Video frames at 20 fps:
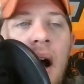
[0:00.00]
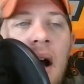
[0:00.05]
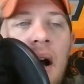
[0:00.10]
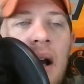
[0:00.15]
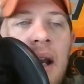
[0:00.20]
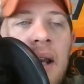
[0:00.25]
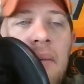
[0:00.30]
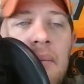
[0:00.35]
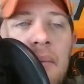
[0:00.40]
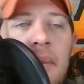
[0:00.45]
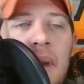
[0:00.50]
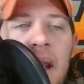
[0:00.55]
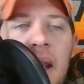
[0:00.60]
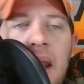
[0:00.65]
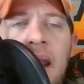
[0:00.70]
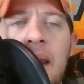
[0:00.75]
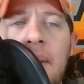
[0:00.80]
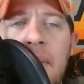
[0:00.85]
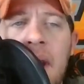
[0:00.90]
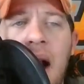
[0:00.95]

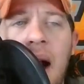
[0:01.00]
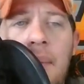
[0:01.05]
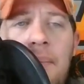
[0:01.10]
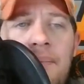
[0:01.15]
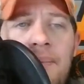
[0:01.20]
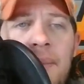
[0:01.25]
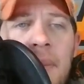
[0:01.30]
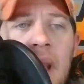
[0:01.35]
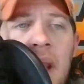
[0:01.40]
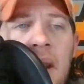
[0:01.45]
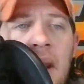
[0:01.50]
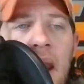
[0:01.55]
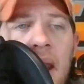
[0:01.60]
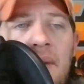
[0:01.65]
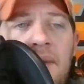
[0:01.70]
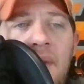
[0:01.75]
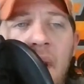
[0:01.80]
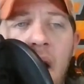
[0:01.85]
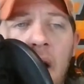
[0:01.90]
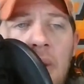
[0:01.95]
hit me up and
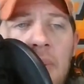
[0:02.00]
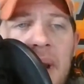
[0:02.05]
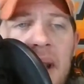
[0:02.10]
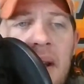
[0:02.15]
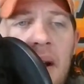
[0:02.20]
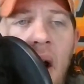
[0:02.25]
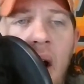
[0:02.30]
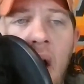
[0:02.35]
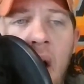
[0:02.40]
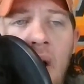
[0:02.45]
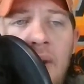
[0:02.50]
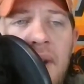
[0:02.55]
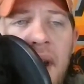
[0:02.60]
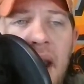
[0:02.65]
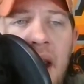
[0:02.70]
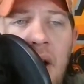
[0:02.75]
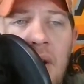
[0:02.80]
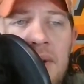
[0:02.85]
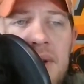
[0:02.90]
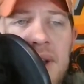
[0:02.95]
follow me all day
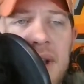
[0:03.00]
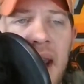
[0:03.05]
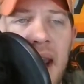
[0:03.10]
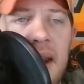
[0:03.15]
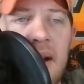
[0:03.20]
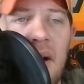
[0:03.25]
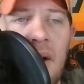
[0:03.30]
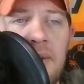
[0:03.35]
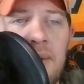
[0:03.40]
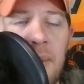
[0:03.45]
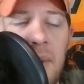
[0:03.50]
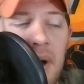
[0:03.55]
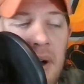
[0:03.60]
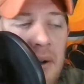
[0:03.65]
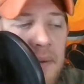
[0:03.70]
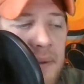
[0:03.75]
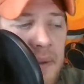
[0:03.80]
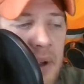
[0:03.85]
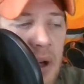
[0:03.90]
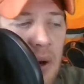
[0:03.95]
O State on Twitter
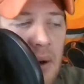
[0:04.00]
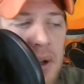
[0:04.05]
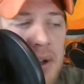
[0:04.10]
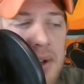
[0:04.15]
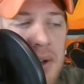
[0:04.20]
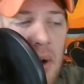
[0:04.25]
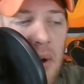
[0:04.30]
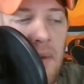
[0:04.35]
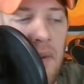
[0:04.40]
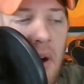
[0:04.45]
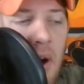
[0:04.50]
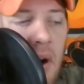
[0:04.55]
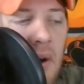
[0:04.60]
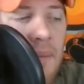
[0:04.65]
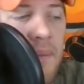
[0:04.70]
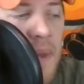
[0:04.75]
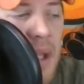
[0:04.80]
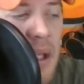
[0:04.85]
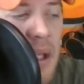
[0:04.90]
for Cody Stovall.